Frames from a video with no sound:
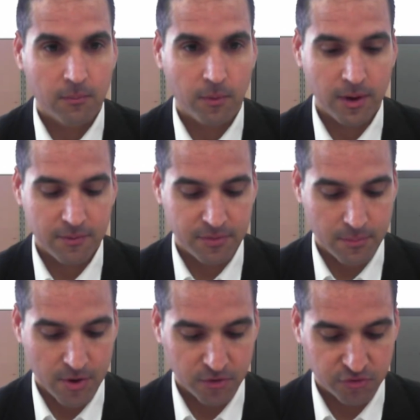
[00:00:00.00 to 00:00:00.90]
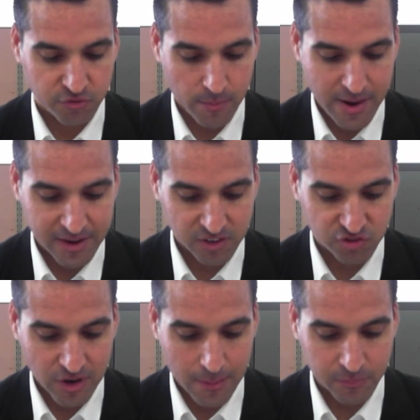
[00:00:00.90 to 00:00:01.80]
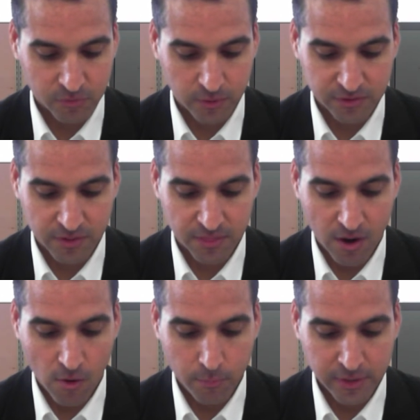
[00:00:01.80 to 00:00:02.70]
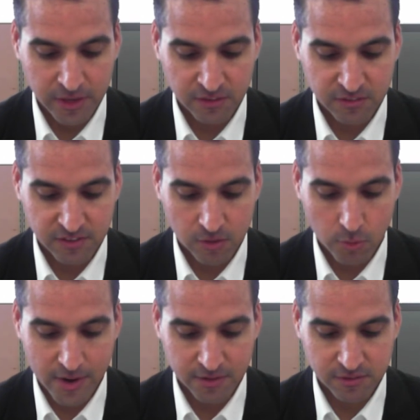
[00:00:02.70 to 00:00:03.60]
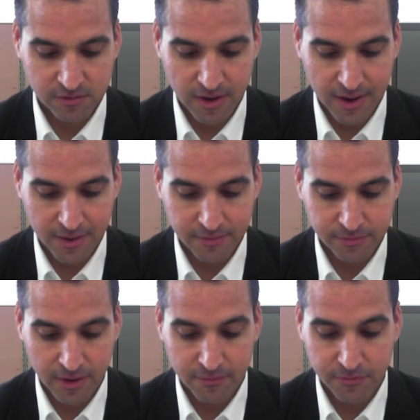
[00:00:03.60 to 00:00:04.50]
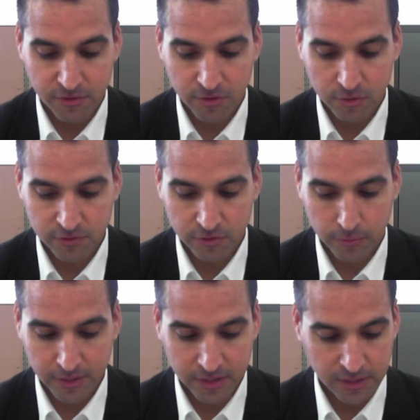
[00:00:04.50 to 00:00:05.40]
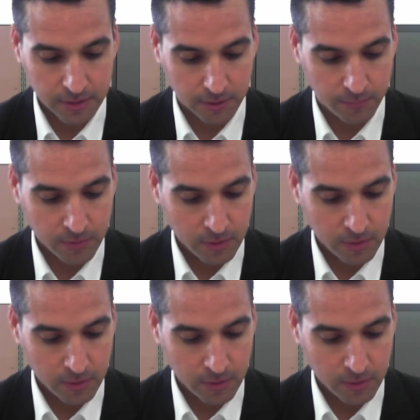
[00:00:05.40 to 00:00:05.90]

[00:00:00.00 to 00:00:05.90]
One of the most dramatic jumps was in the opening sequence of A View to a Kill,